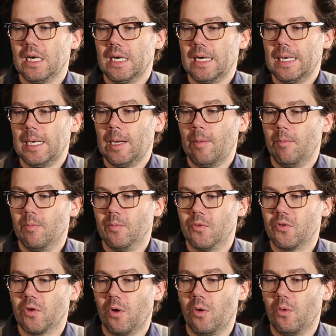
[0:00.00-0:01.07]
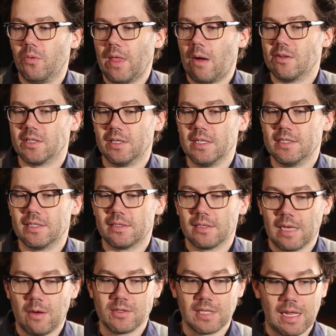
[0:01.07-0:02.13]
So that was at
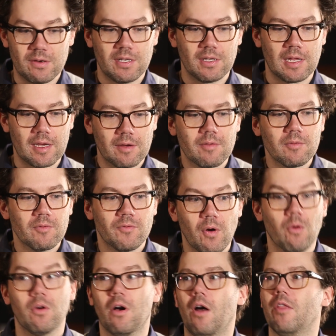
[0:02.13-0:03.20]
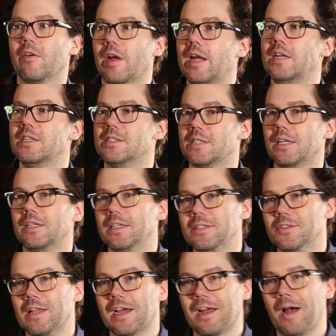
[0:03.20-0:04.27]
least, I was allowed to like phone call their agents at
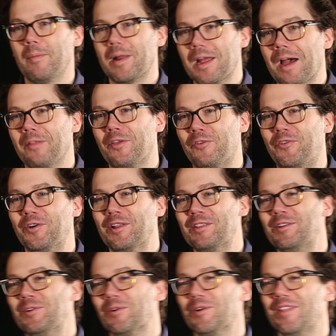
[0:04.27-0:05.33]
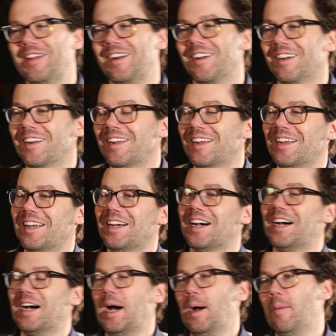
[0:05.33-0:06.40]
least. That kind of got the foot in the door there.
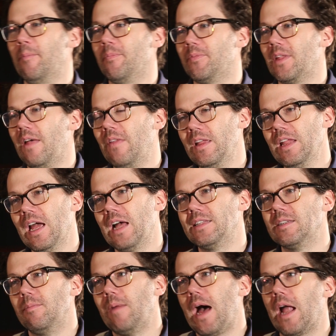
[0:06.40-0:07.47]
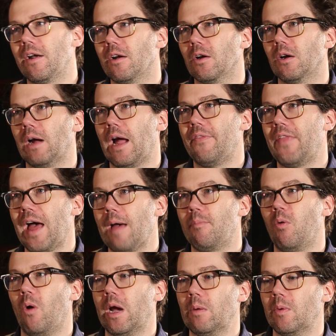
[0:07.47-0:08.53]
And then it's a matter at
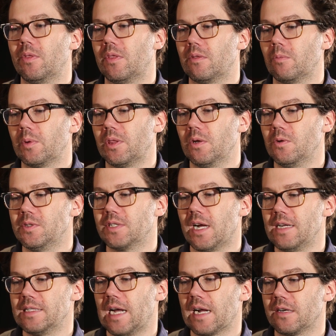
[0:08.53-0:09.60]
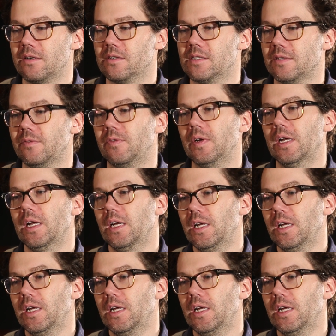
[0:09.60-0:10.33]
that point with those size actors of